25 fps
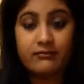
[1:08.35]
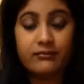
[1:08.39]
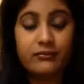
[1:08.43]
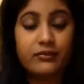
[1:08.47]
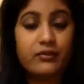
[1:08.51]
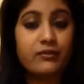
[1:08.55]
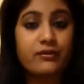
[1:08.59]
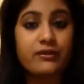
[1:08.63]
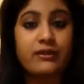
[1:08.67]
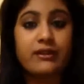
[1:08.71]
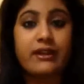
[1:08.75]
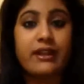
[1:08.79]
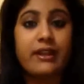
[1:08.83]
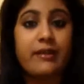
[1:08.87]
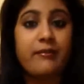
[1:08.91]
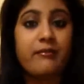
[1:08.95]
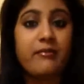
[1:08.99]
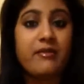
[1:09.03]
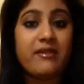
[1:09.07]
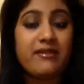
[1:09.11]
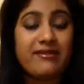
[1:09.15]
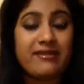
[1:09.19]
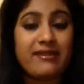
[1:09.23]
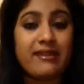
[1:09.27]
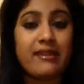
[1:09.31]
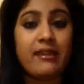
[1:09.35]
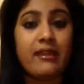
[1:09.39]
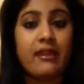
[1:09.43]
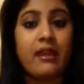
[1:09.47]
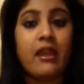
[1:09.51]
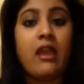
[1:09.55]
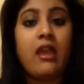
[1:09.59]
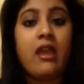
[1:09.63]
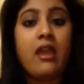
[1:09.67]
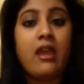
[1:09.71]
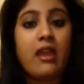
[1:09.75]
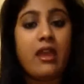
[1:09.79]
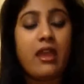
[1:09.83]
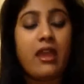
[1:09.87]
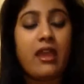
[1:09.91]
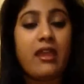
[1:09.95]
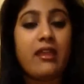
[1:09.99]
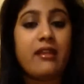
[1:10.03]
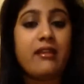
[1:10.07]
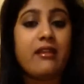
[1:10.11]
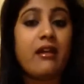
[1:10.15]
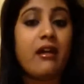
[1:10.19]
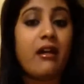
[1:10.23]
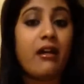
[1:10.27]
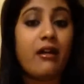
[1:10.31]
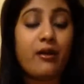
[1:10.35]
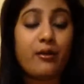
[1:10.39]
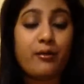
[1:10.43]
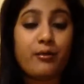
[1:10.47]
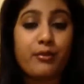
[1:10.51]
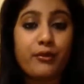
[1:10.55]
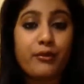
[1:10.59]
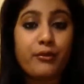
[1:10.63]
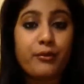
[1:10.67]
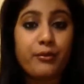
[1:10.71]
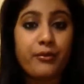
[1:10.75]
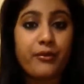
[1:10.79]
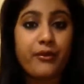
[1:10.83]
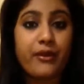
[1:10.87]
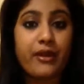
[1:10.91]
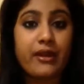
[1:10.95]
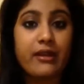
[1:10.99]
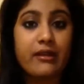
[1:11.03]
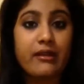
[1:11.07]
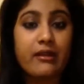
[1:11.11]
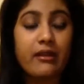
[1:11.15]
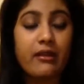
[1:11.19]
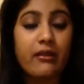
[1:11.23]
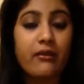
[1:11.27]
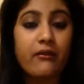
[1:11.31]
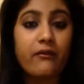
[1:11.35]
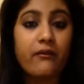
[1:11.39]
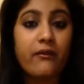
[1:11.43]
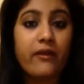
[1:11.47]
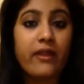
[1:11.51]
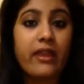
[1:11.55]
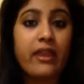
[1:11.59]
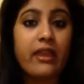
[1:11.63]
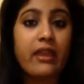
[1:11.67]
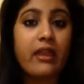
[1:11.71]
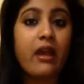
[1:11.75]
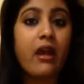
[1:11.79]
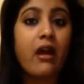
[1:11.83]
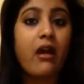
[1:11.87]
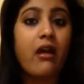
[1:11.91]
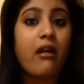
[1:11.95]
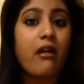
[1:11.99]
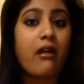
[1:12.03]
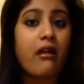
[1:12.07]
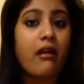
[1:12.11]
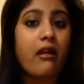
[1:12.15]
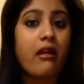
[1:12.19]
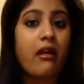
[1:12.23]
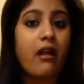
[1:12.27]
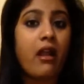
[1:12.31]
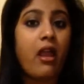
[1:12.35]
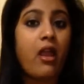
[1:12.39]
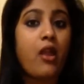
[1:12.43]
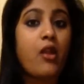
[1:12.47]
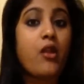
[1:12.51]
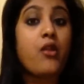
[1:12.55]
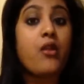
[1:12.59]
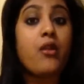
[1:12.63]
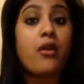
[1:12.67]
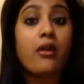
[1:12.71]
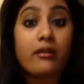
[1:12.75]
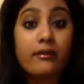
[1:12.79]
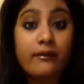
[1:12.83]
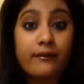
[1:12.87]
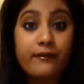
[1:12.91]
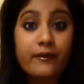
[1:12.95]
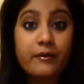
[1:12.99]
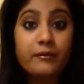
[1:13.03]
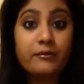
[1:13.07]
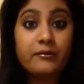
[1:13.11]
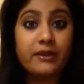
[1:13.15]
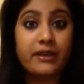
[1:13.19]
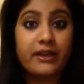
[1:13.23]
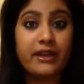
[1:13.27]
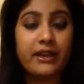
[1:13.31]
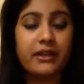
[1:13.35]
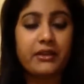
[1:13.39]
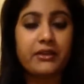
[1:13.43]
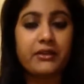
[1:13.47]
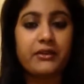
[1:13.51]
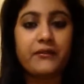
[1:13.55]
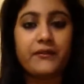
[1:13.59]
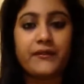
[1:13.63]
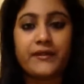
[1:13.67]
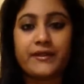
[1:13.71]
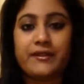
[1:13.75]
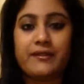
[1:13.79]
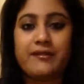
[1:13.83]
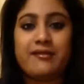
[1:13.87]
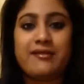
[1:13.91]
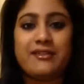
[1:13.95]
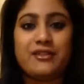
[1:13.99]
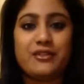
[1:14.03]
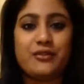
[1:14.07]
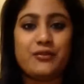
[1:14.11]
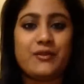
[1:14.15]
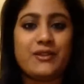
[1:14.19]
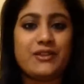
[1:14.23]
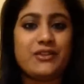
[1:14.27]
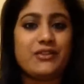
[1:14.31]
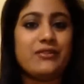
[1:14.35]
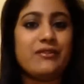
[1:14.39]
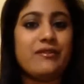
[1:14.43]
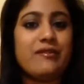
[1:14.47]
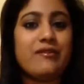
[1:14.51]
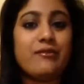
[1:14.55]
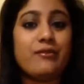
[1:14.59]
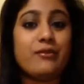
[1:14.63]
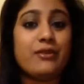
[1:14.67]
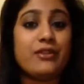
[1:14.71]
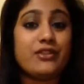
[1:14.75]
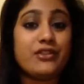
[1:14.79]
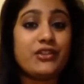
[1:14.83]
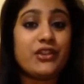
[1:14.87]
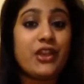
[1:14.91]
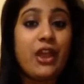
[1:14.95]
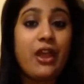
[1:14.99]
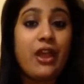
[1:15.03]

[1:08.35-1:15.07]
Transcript: totally missing in our blueprint, we are not familiar with the situations which